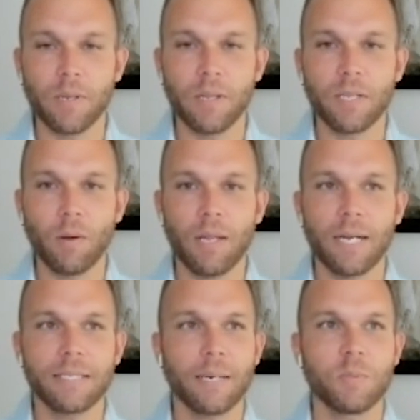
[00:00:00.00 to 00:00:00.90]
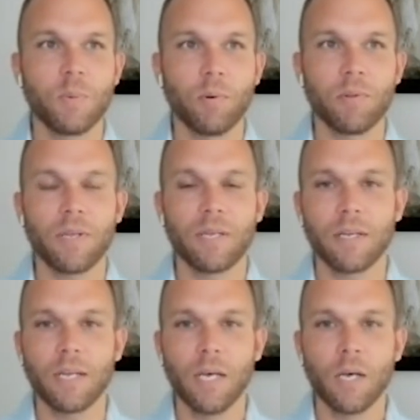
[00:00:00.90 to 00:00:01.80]
But you know, a lot of times people think
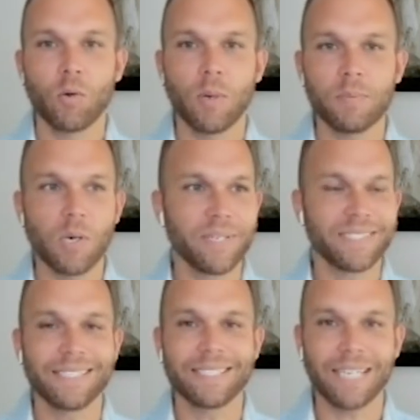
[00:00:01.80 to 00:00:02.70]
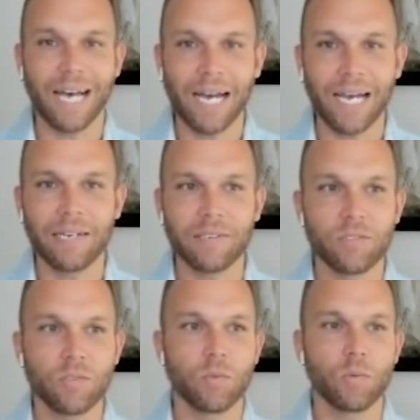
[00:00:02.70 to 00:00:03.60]
that crypto is designed
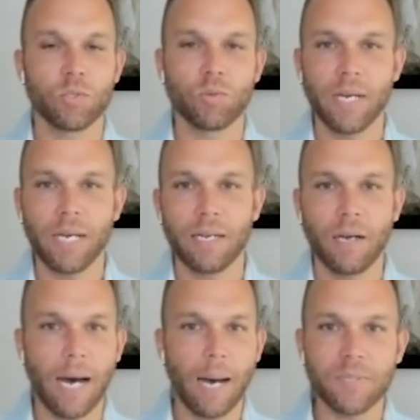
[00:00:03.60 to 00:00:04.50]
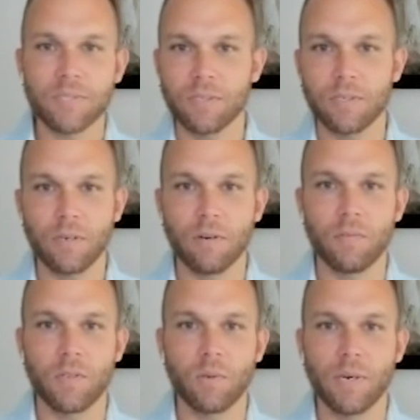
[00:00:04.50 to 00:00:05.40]
to trade opposite
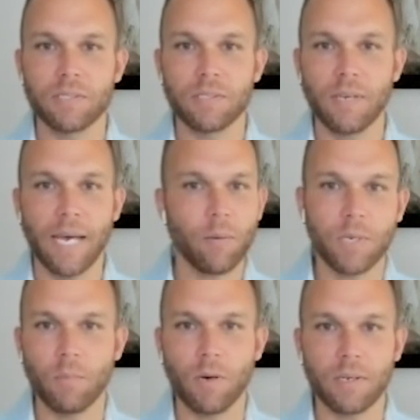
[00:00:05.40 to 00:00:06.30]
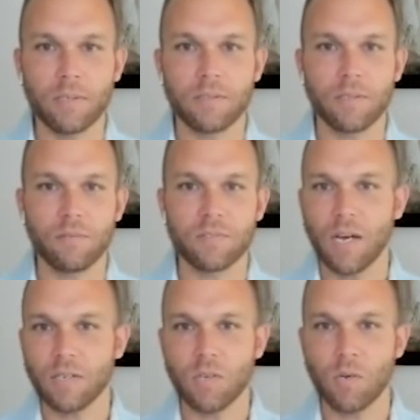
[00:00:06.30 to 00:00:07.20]
of the U.S. equity markets. That if
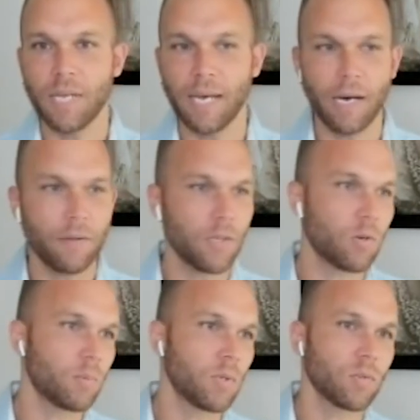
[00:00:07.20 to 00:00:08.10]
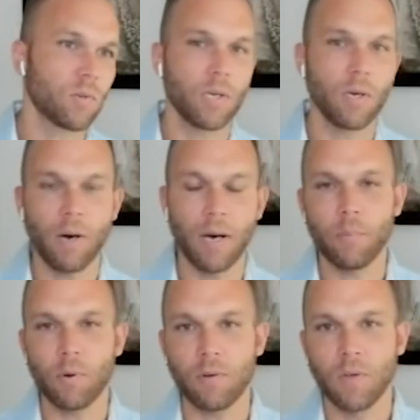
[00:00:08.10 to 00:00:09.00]
stocks go down, then crypto is going to go
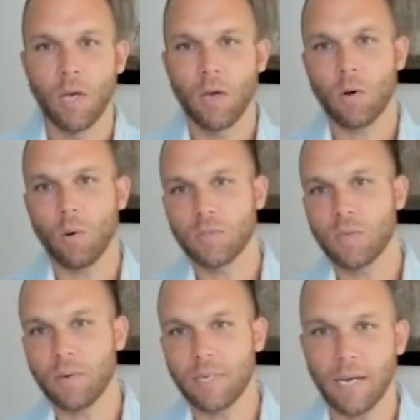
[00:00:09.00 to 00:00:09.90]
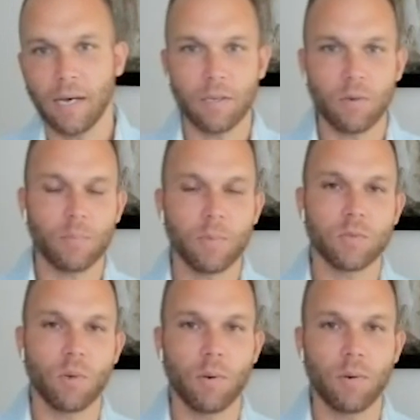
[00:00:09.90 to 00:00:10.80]
up, or if gold's going down, then crypto
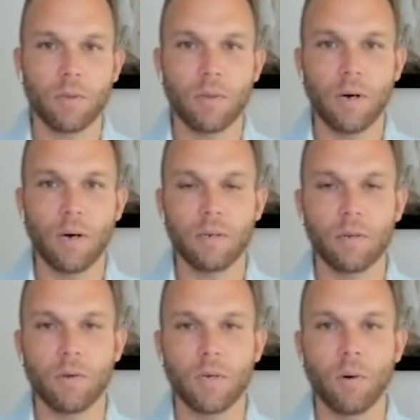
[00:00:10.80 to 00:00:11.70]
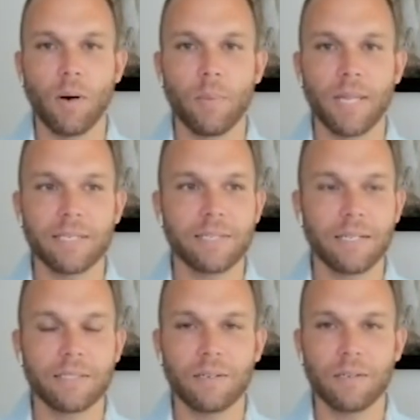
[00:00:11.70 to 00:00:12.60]
is going uh, you know going to go up. But that's
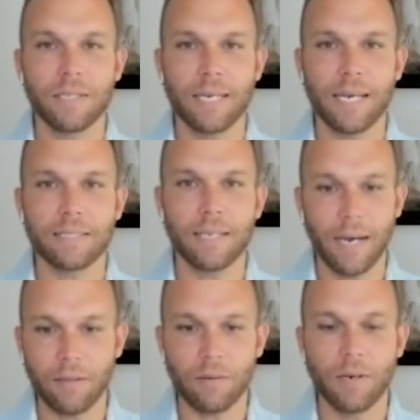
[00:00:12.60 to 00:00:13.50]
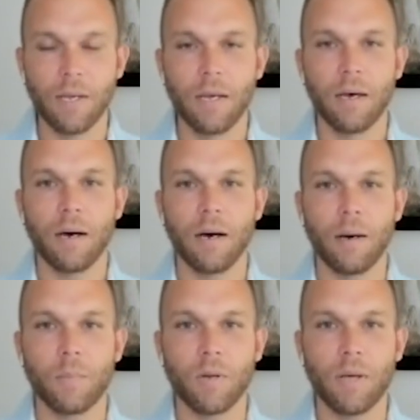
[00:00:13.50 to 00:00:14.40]
not necessarily the case either.
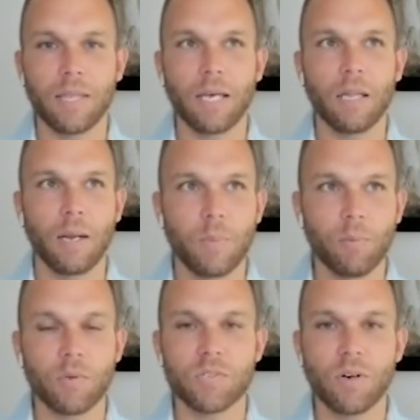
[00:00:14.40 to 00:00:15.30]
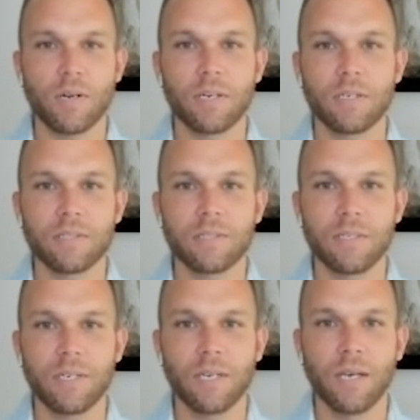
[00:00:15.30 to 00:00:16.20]
Um, you know, I think a lot of people are starting to
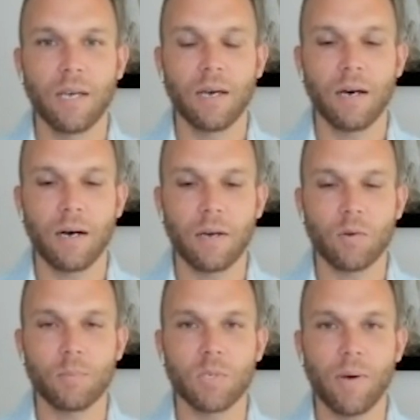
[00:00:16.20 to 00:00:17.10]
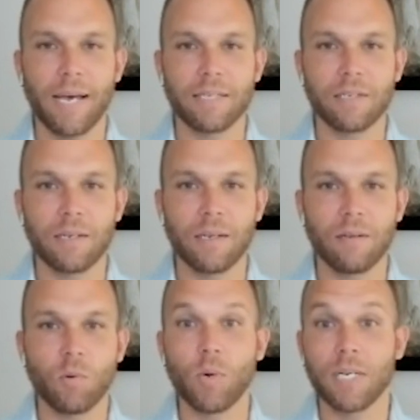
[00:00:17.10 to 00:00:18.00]
see uh, crypto as
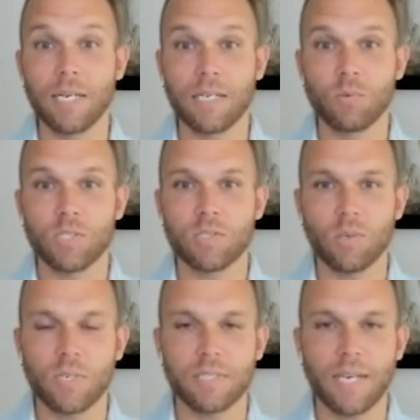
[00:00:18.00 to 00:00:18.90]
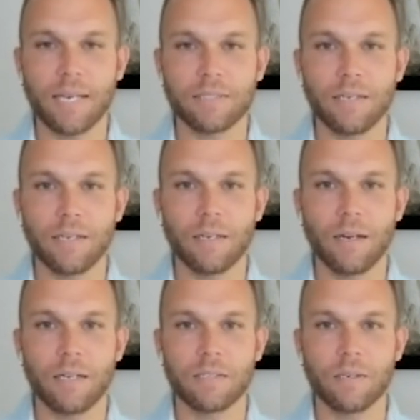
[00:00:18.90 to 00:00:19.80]
a for what it is, which is a risk asset,
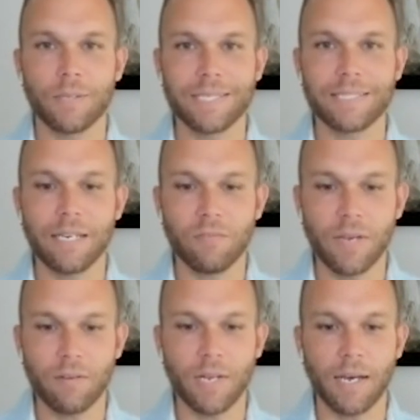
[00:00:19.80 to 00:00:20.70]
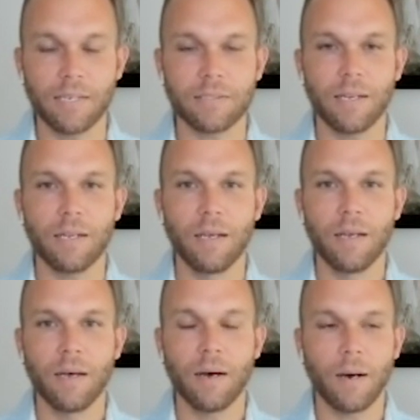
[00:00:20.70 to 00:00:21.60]
not necessarily a safe haven asset.
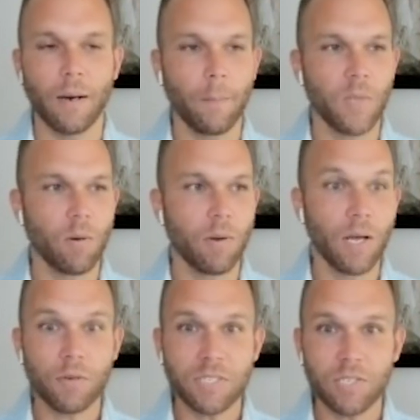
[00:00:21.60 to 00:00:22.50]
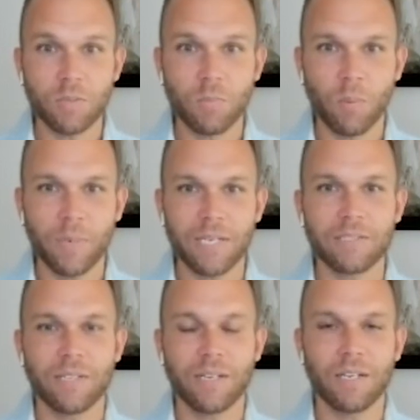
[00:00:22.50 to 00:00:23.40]
Um, you know, another teaching moment
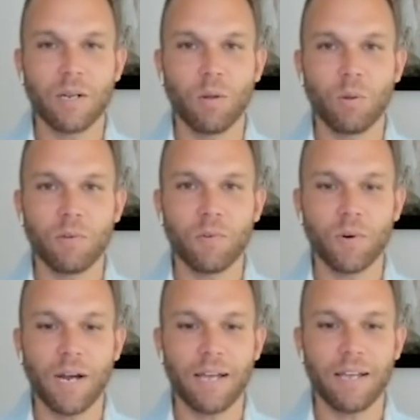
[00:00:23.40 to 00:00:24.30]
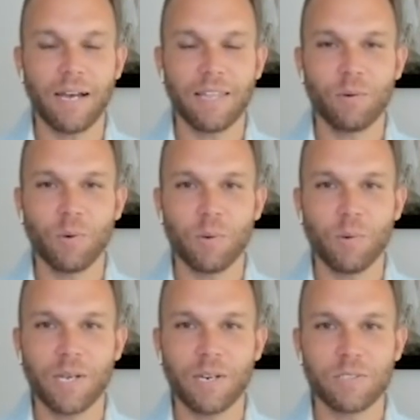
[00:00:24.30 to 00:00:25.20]
is that you know look for. I, I think
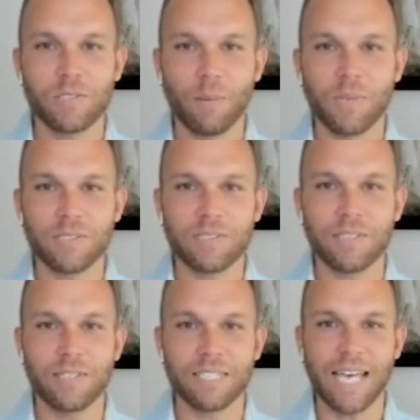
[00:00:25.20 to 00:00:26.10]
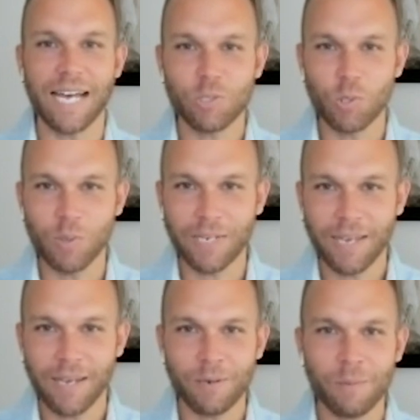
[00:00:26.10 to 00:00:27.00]
we can dub this the, the tattoo
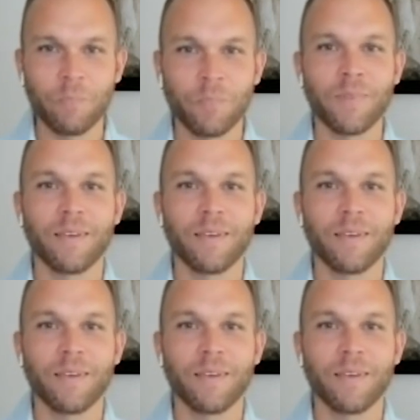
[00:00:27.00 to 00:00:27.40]
indicator.